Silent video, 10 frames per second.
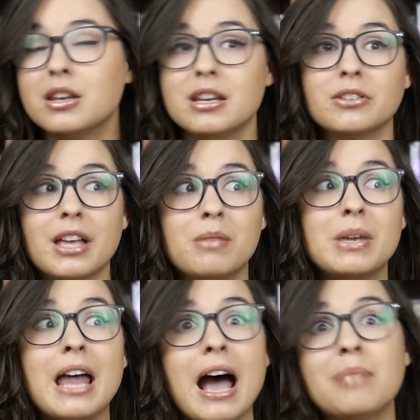Neil
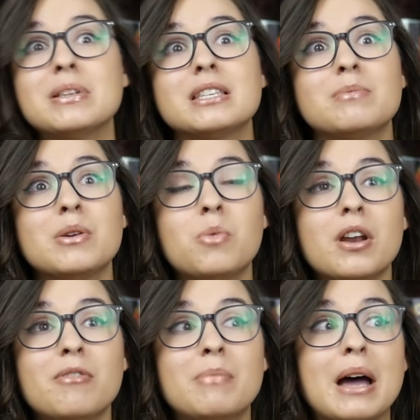Gaiman happens to be
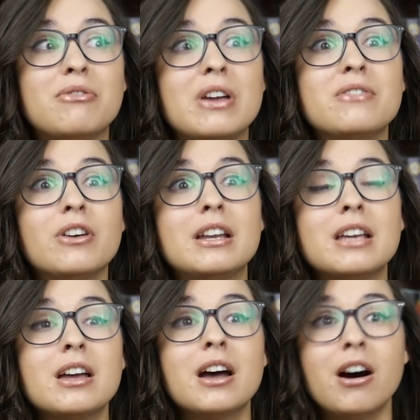one of my
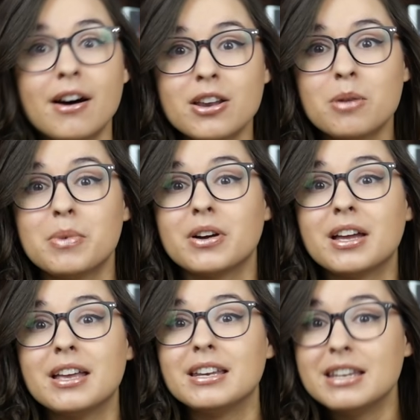favorite
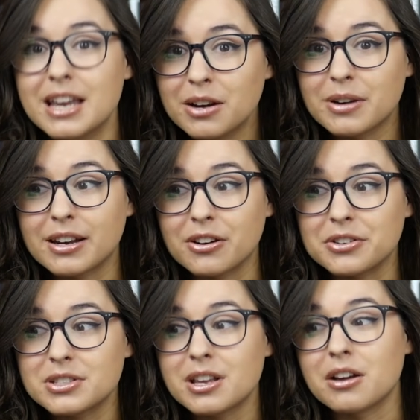audiobook
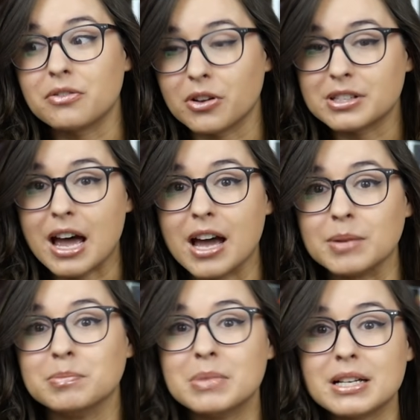narrators of all
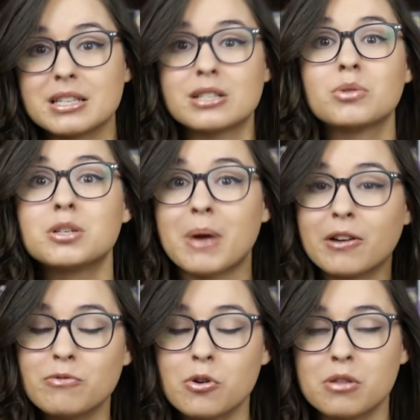time, because I switch back
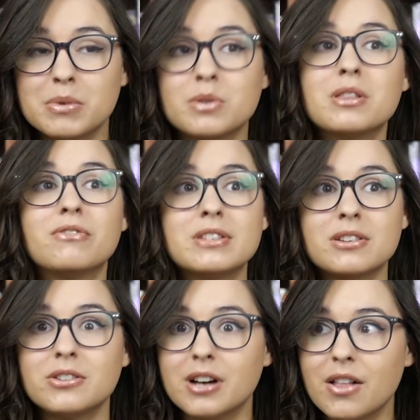and forth between the
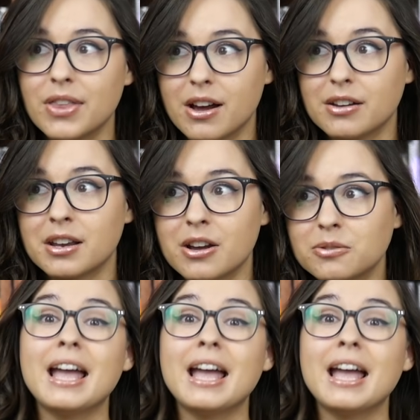physical and the audio,